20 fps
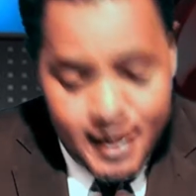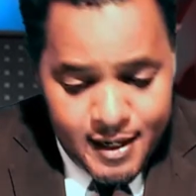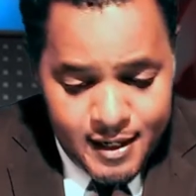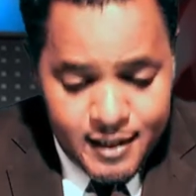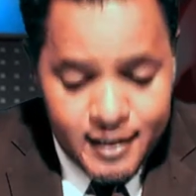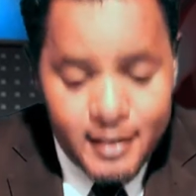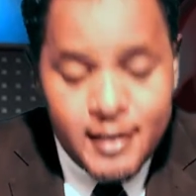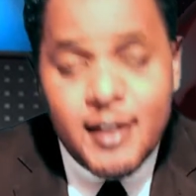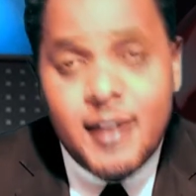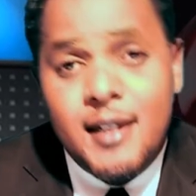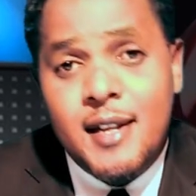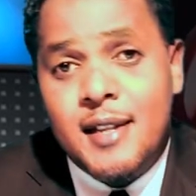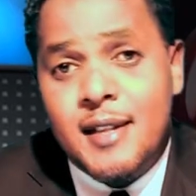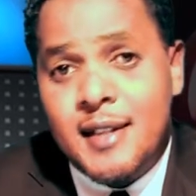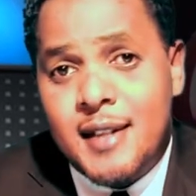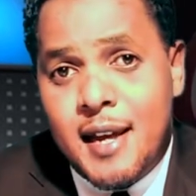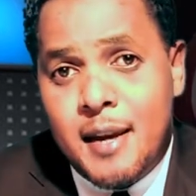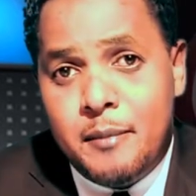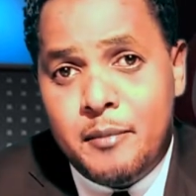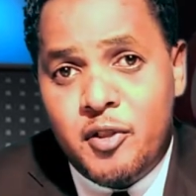And she the
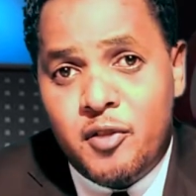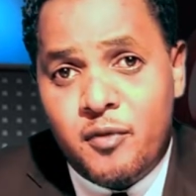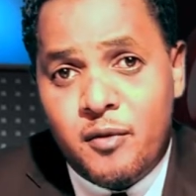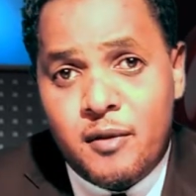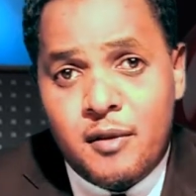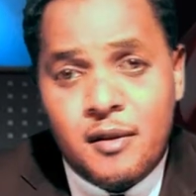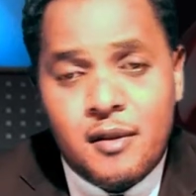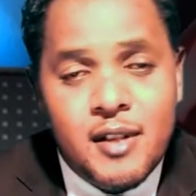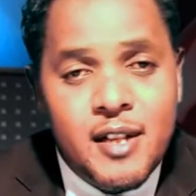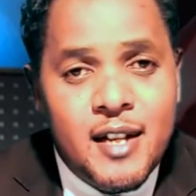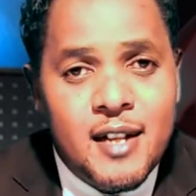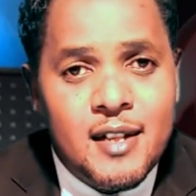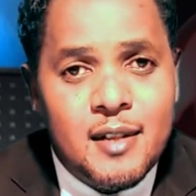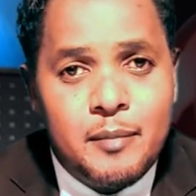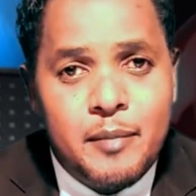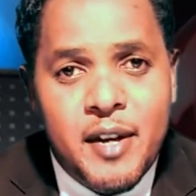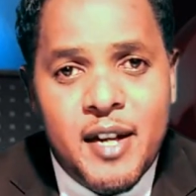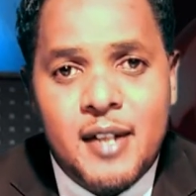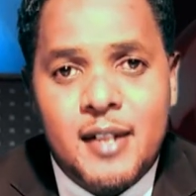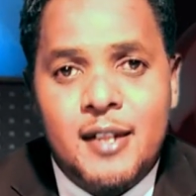same should not
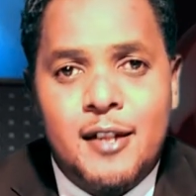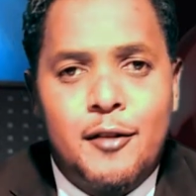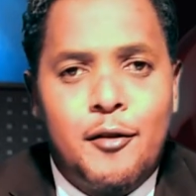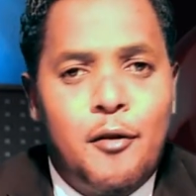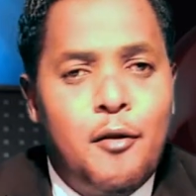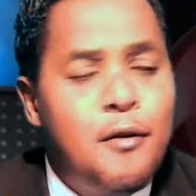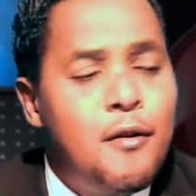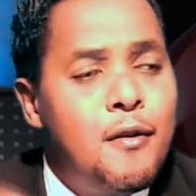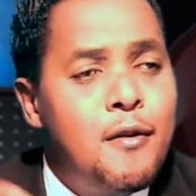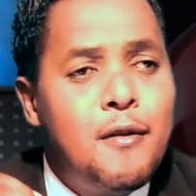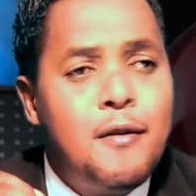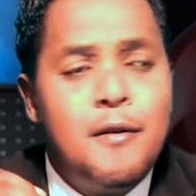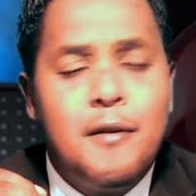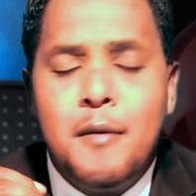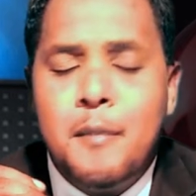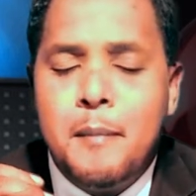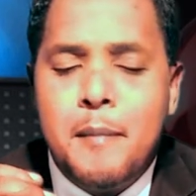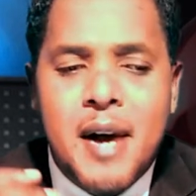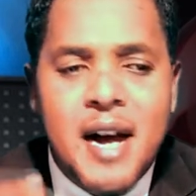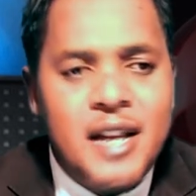expect
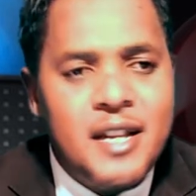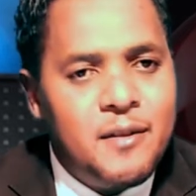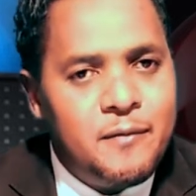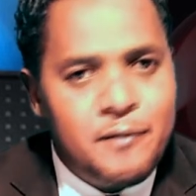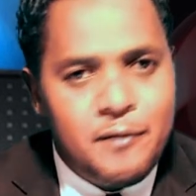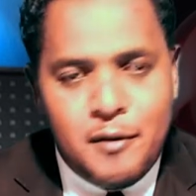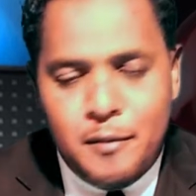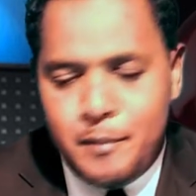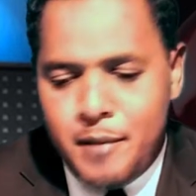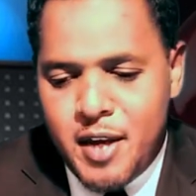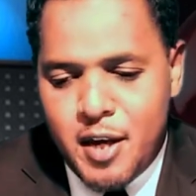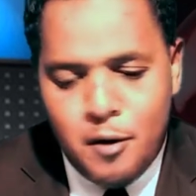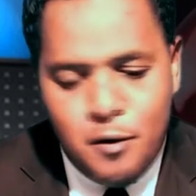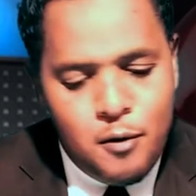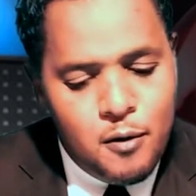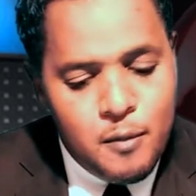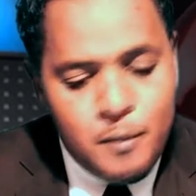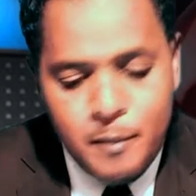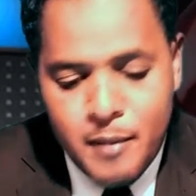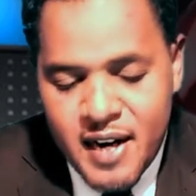so much from me.
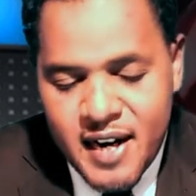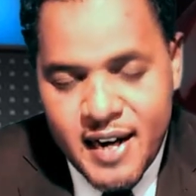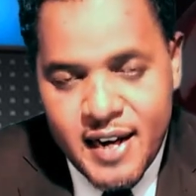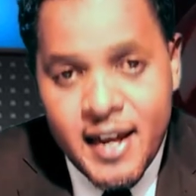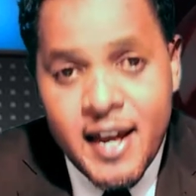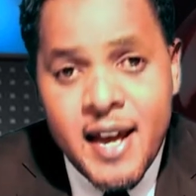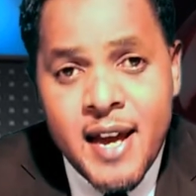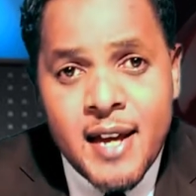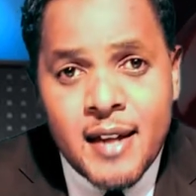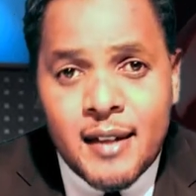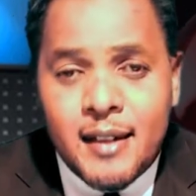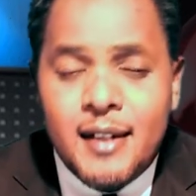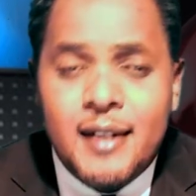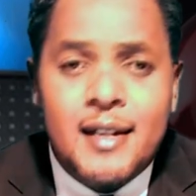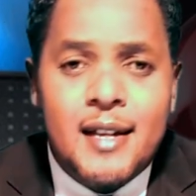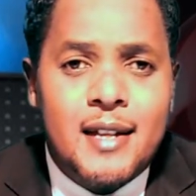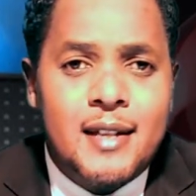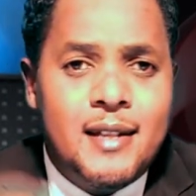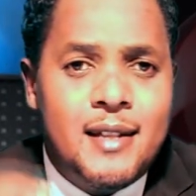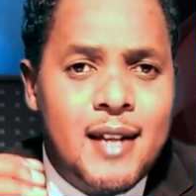Oh my,
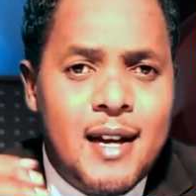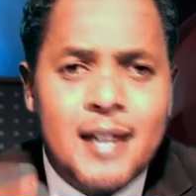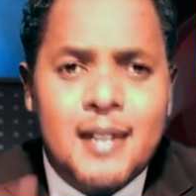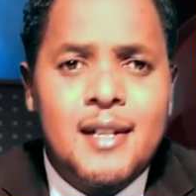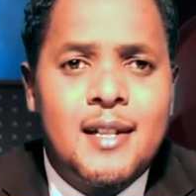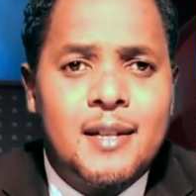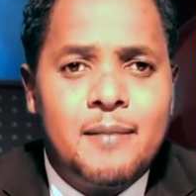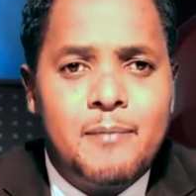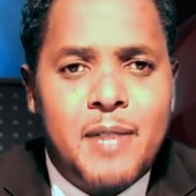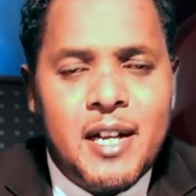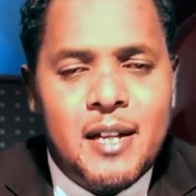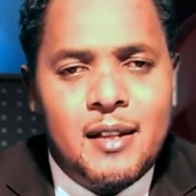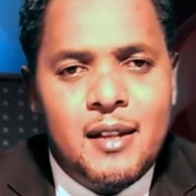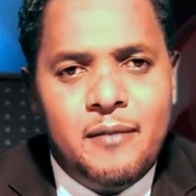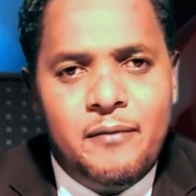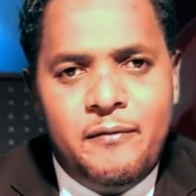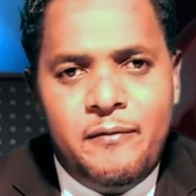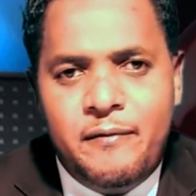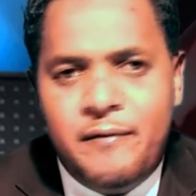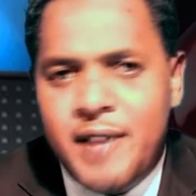these are just but
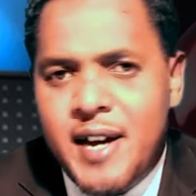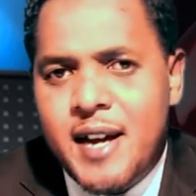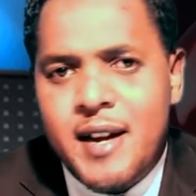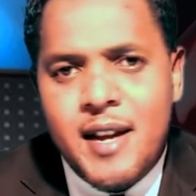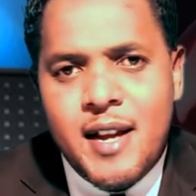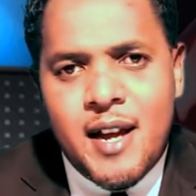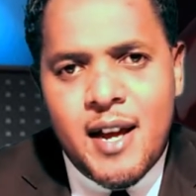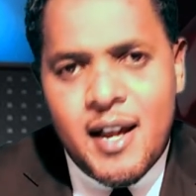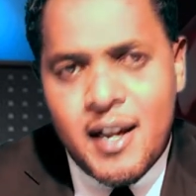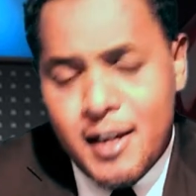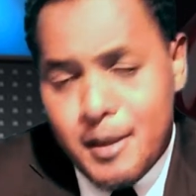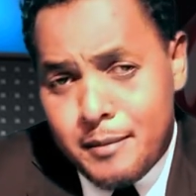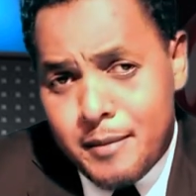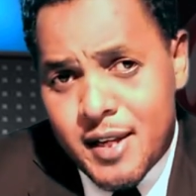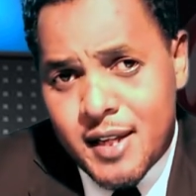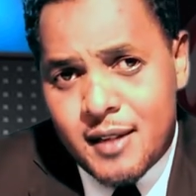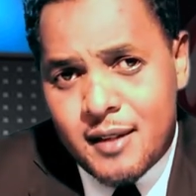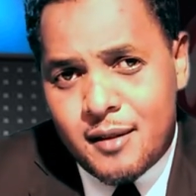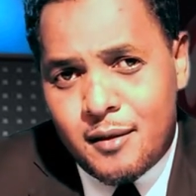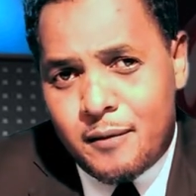the very
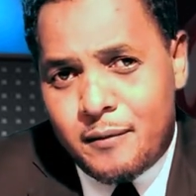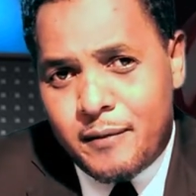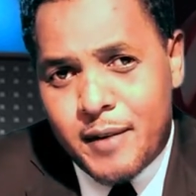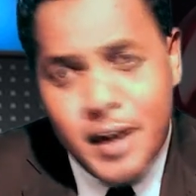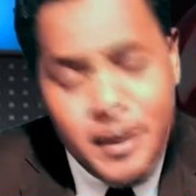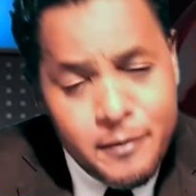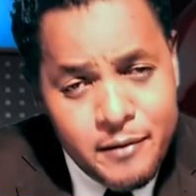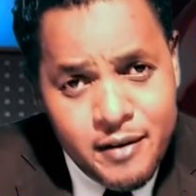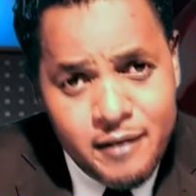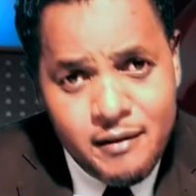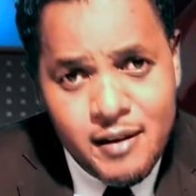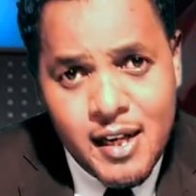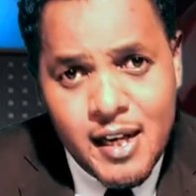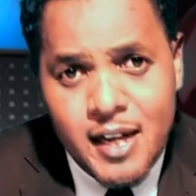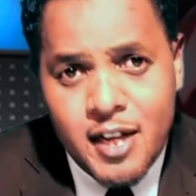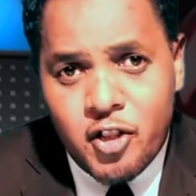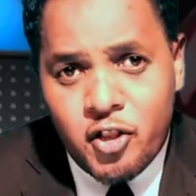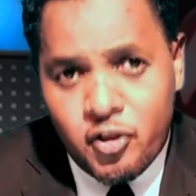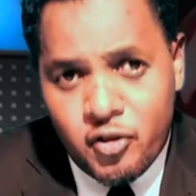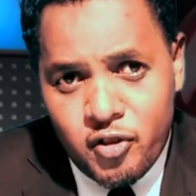enemies of every
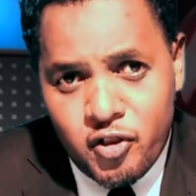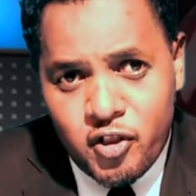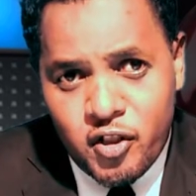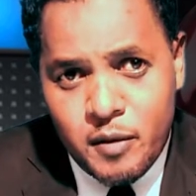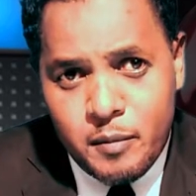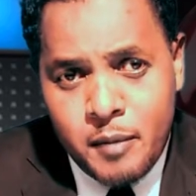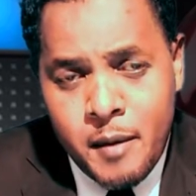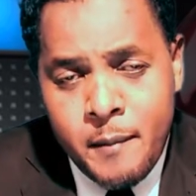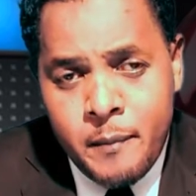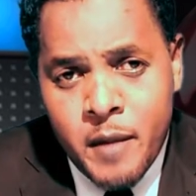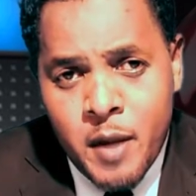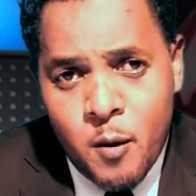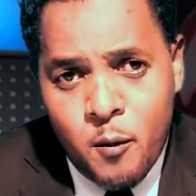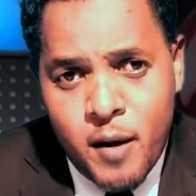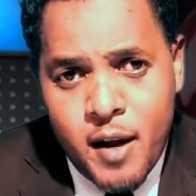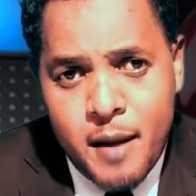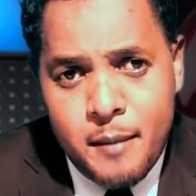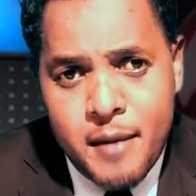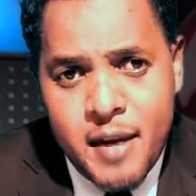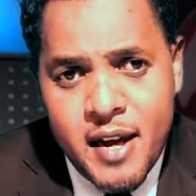relationship
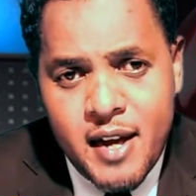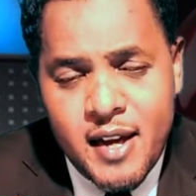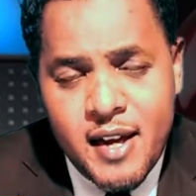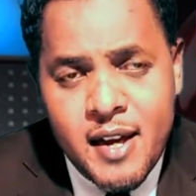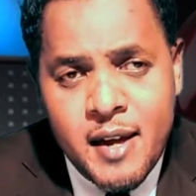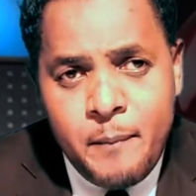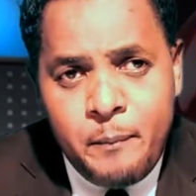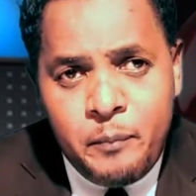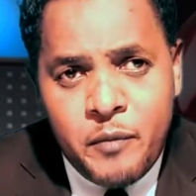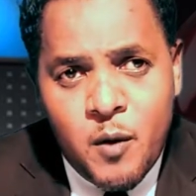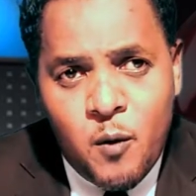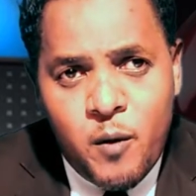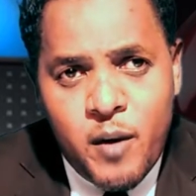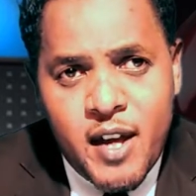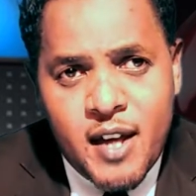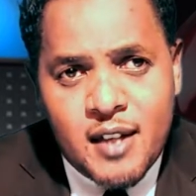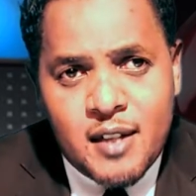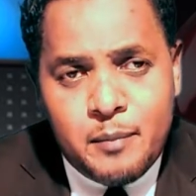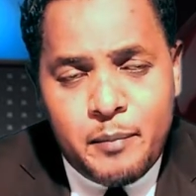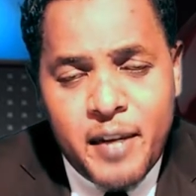whereby
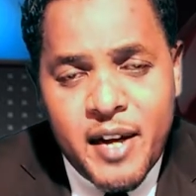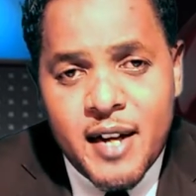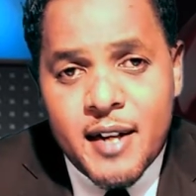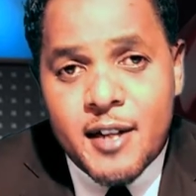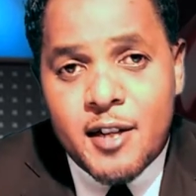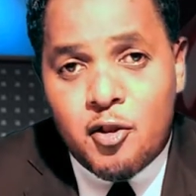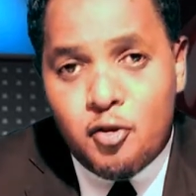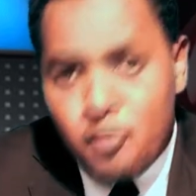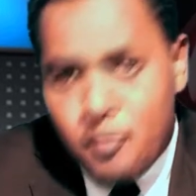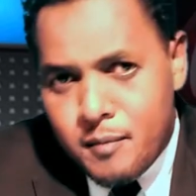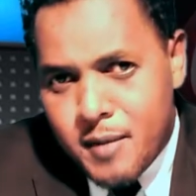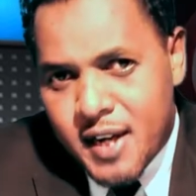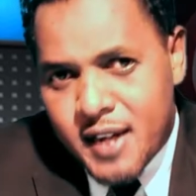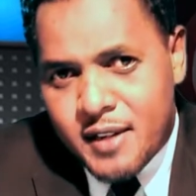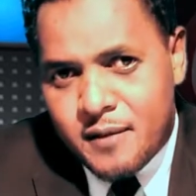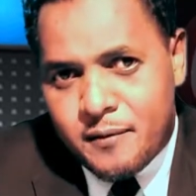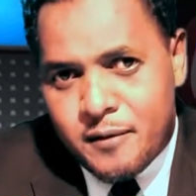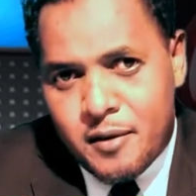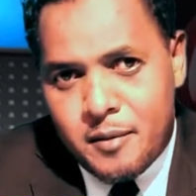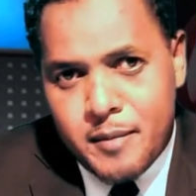we expect too
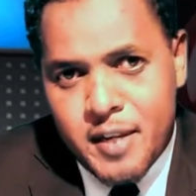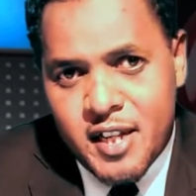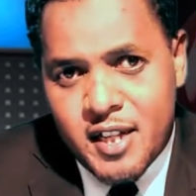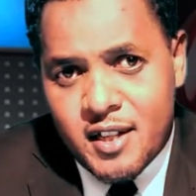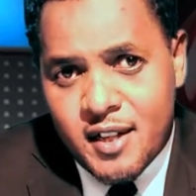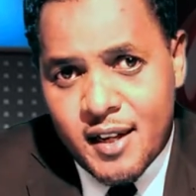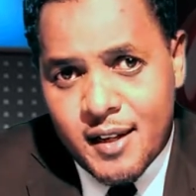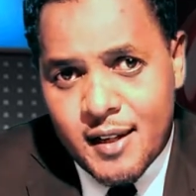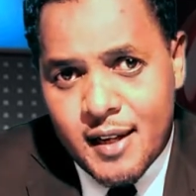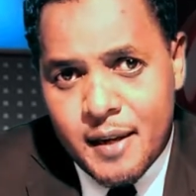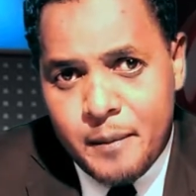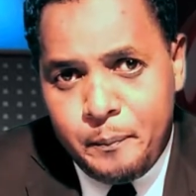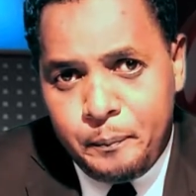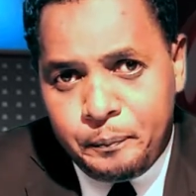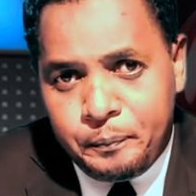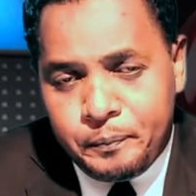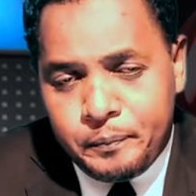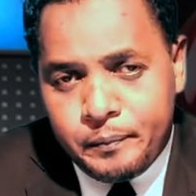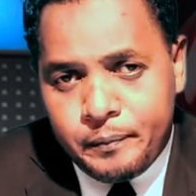much from each other.